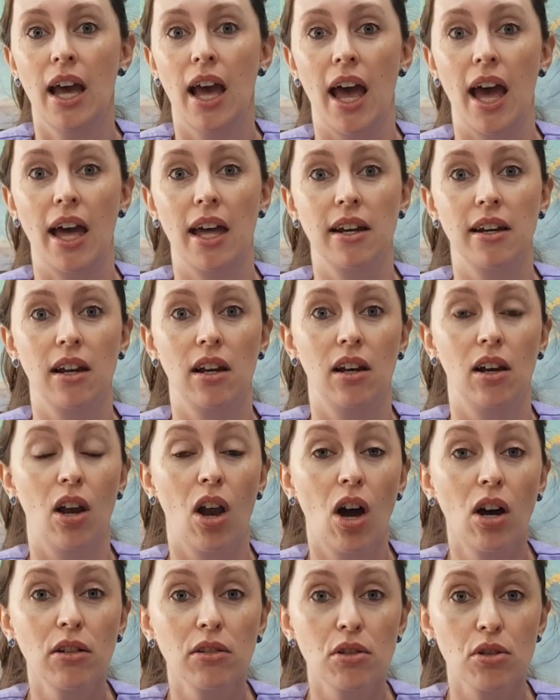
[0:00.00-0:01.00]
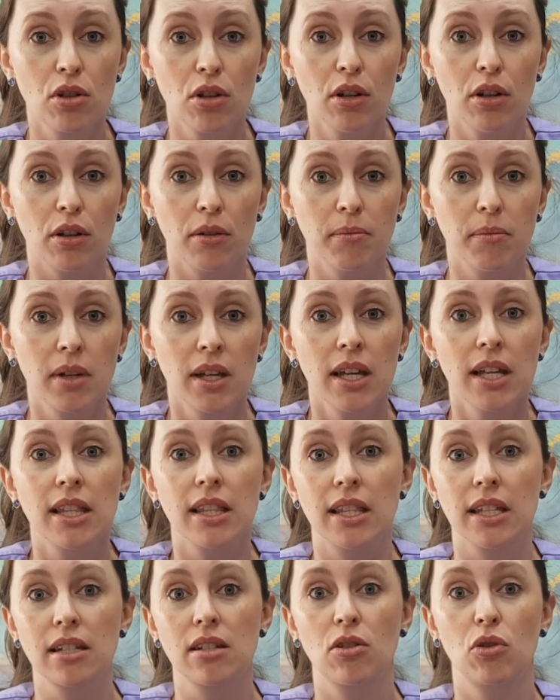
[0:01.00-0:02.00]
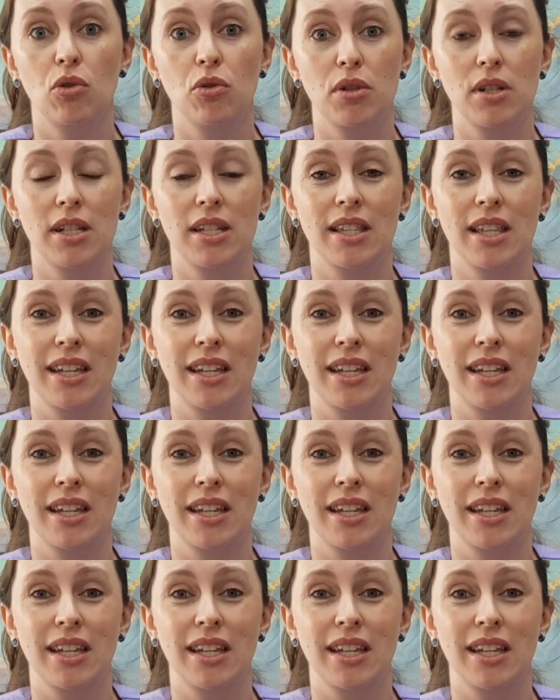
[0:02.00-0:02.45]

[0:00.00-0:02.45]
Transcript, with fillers: And long term, this causes